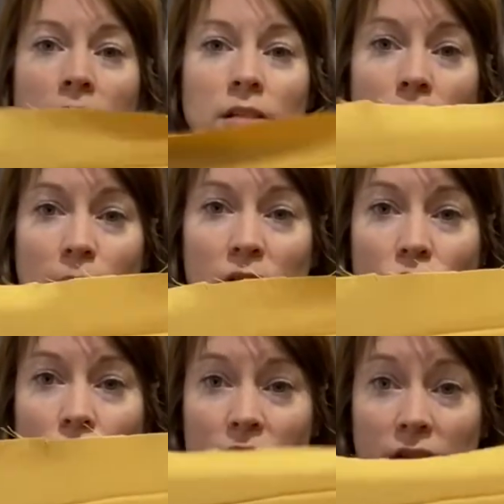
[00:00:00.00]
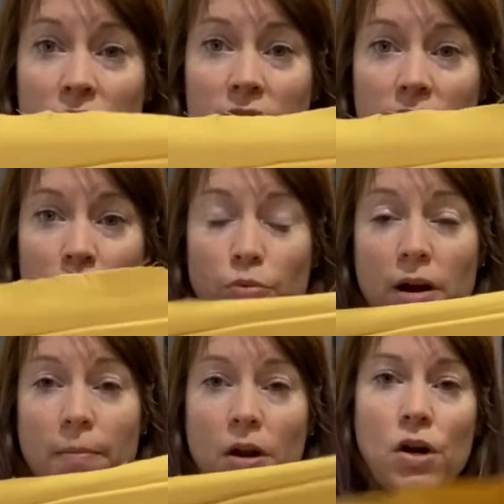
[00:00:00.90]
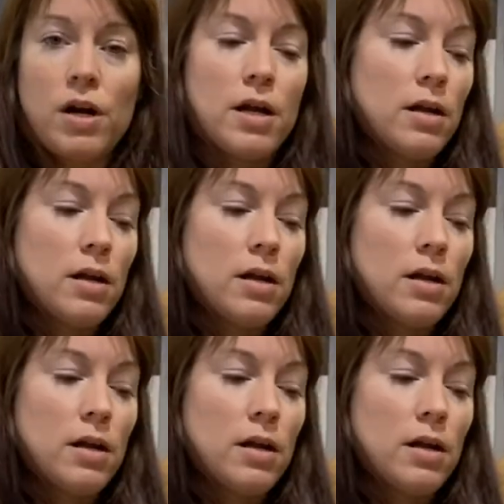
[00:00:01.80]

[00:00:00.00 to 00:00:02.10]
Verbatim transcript: to make sure this is the primary,